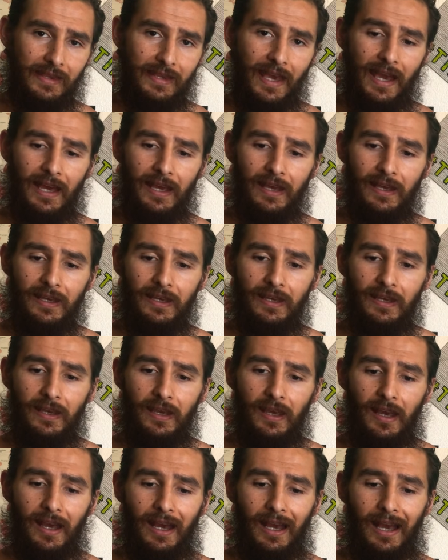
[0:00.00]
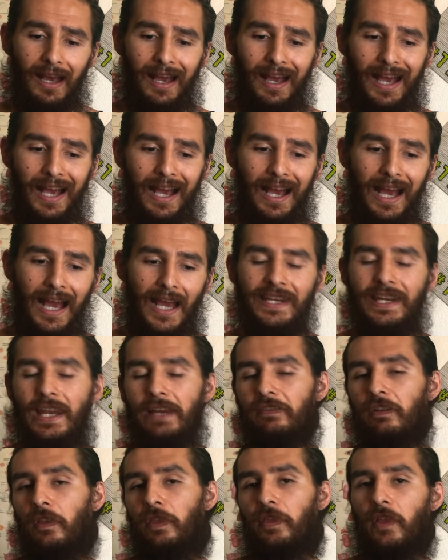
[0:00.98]
that I
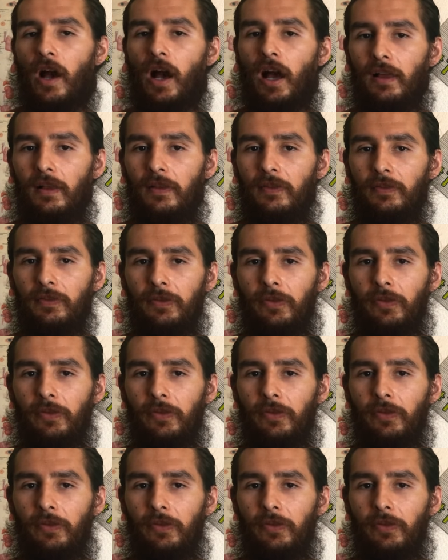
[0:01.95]
never thought